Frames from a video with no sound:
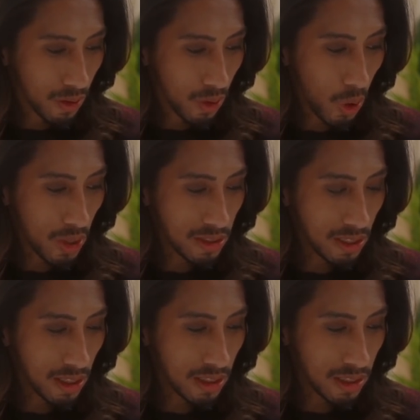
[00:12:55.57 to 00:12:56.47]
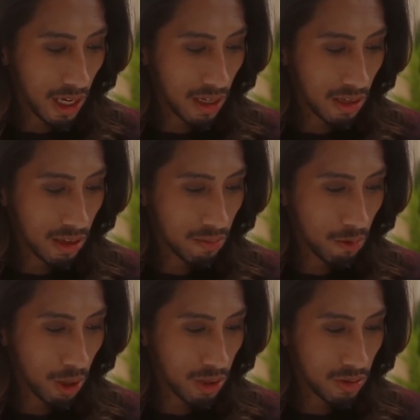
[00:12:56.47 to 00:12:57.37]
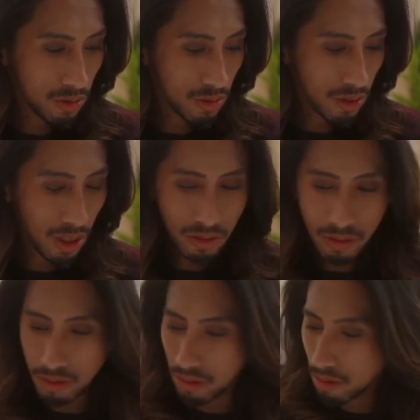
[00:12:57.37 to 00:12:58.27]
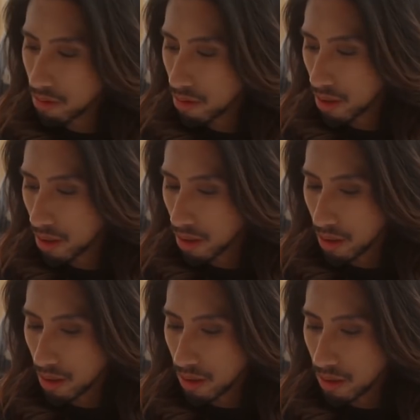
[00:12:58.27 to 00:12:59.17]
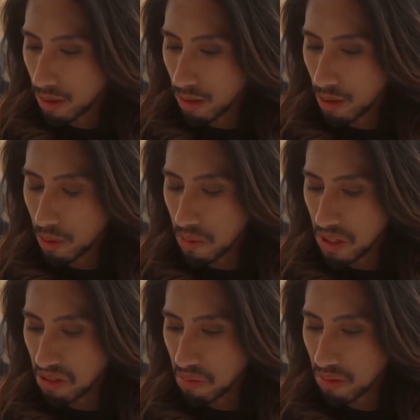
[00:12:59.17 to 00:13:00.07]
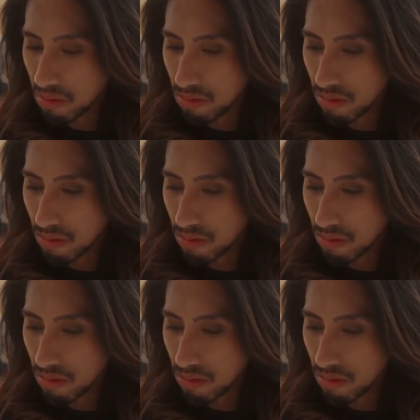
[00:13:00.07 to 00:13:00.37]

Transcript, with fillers: constantly telling them what to do, not to do, they were miserable.